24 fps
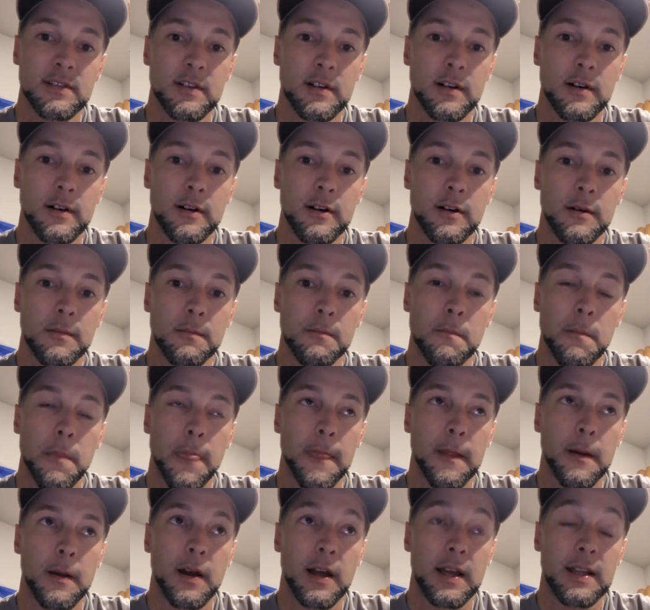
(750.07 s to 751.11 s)

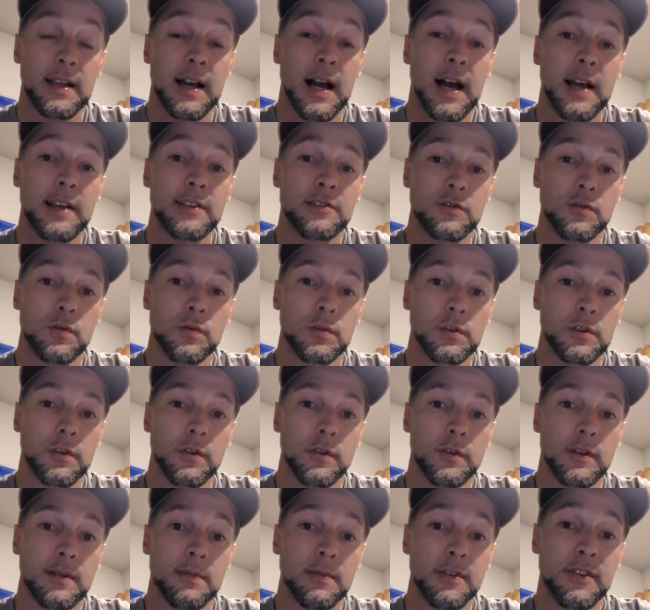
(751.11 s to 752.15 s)
and high school recruiting,